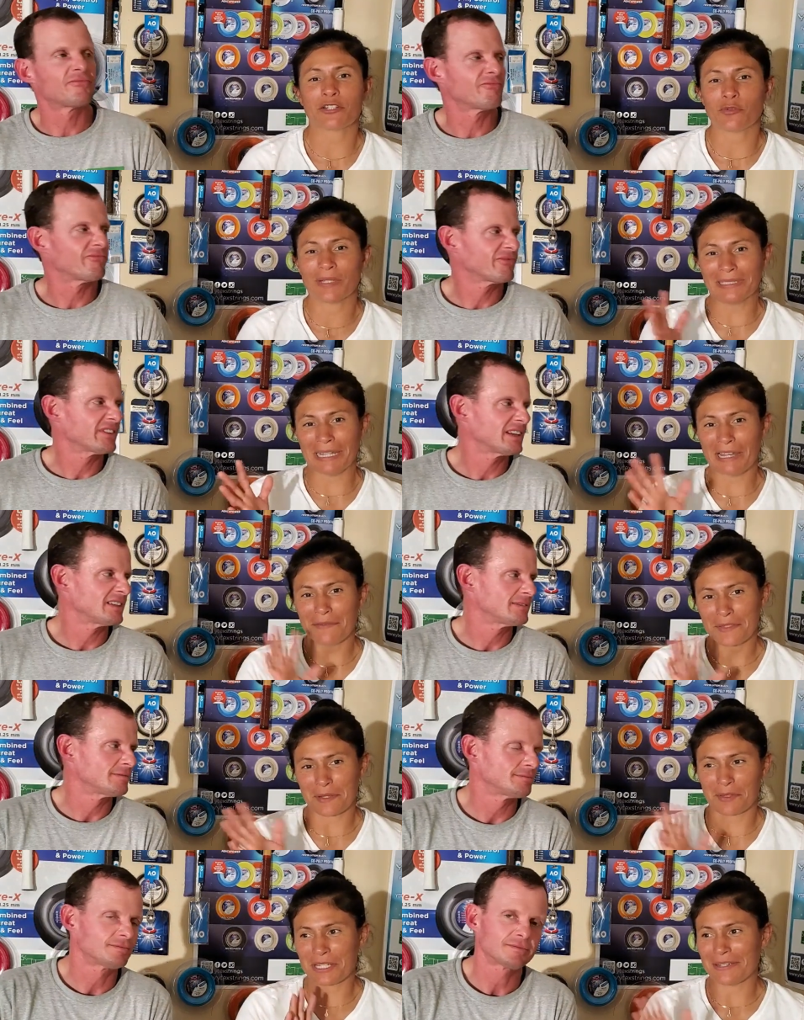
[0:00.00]
Speaker 1: to do it live.
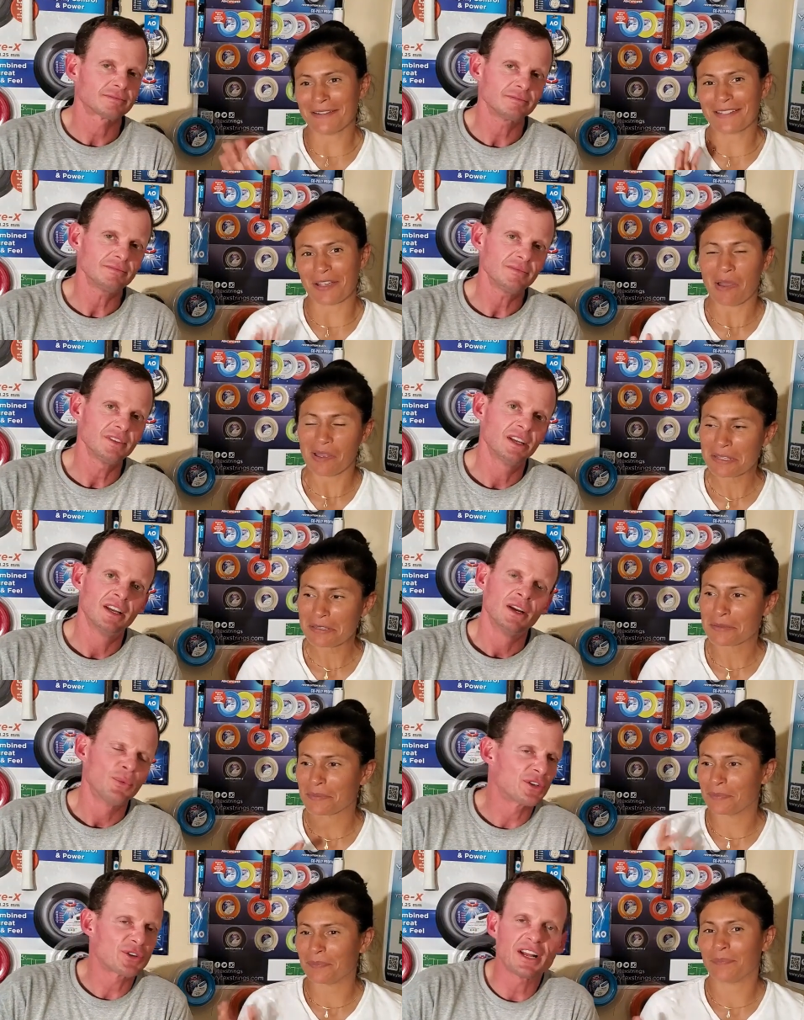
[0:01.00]
Some of you guys saw
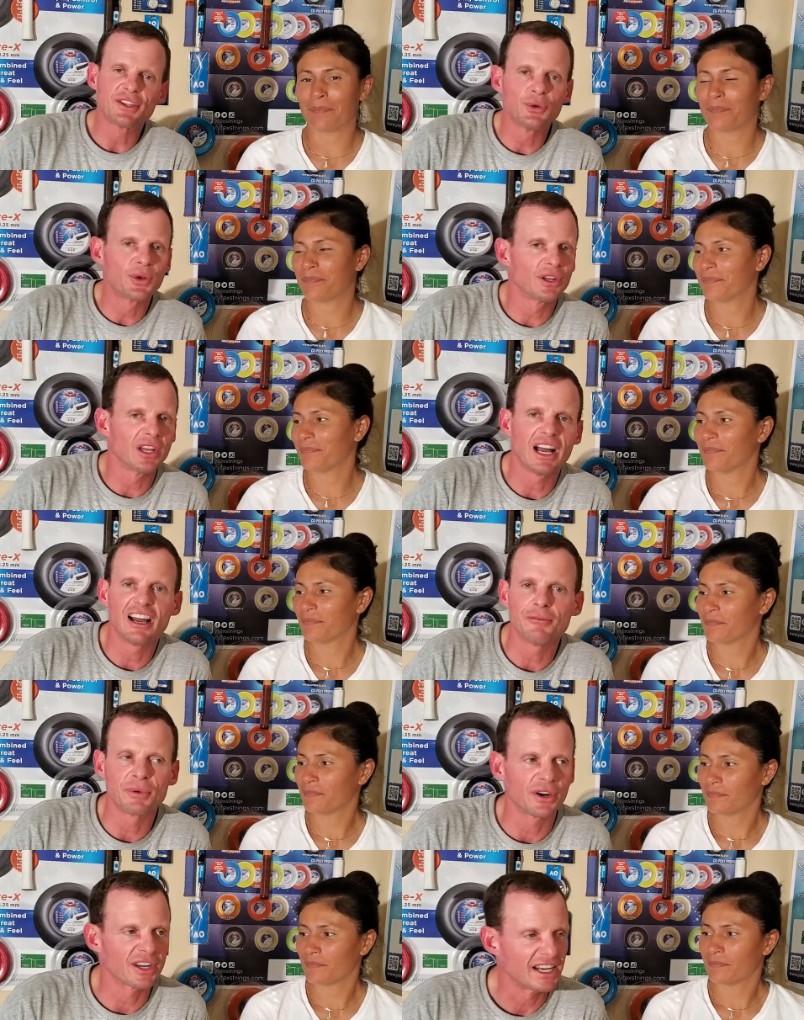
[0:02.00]
us.
Speaker 2: We tried to do it on
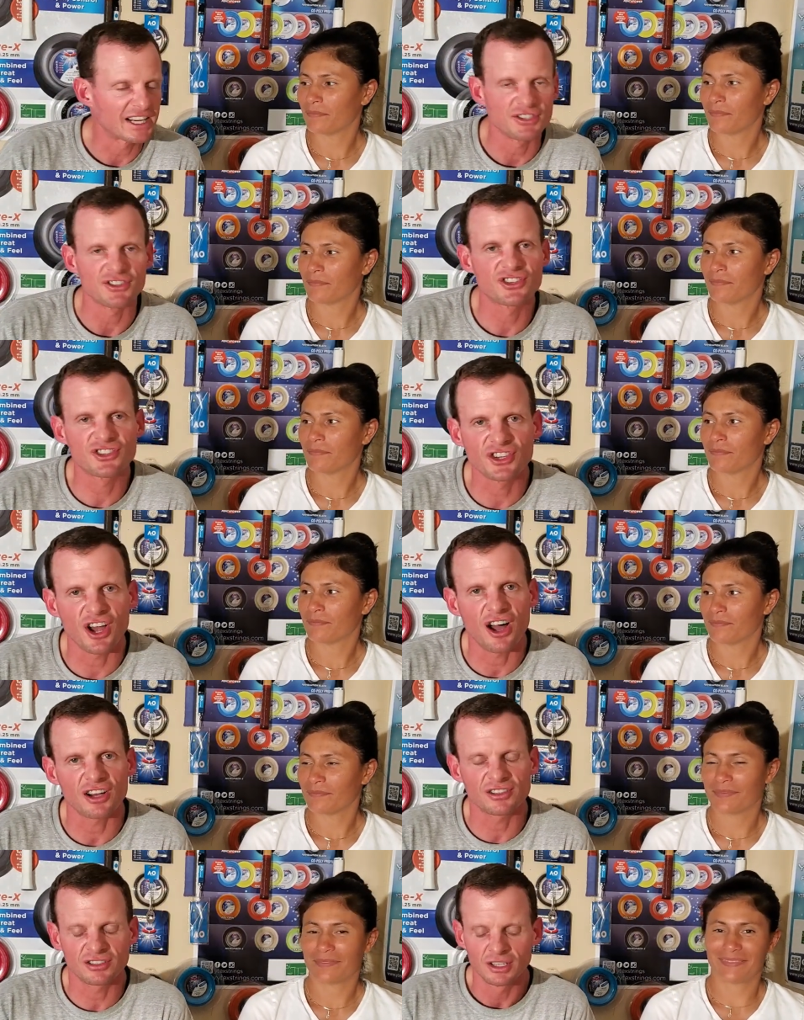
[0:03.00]
live, but our connection
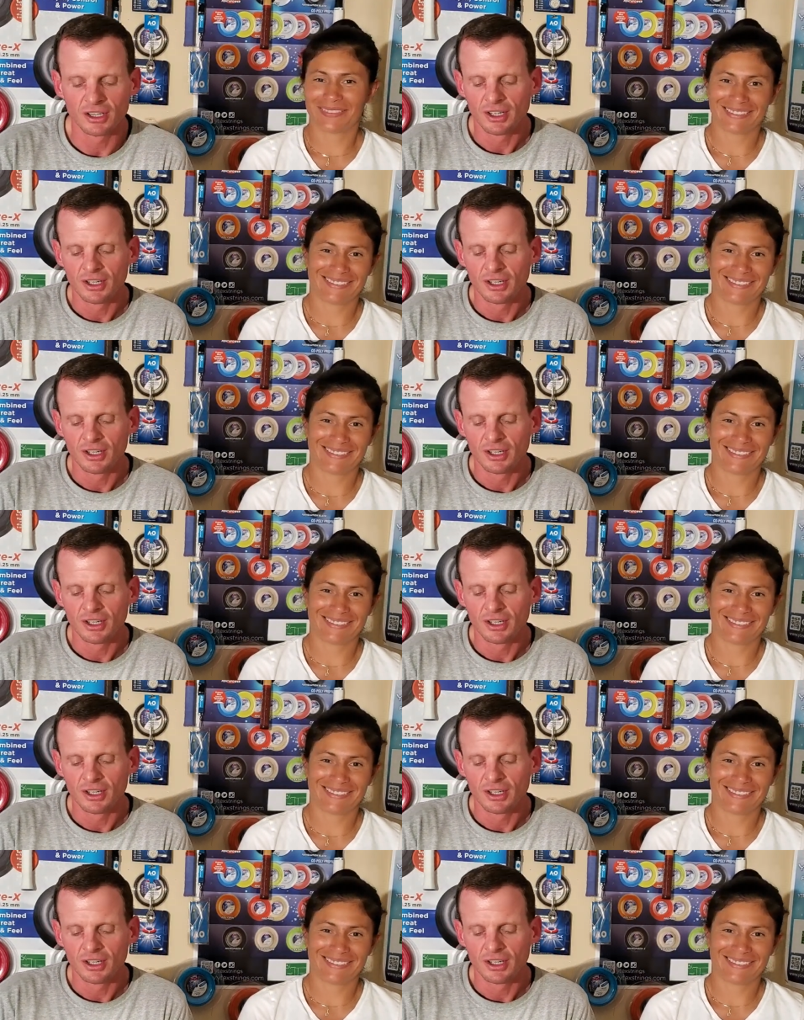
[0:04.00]
sucks.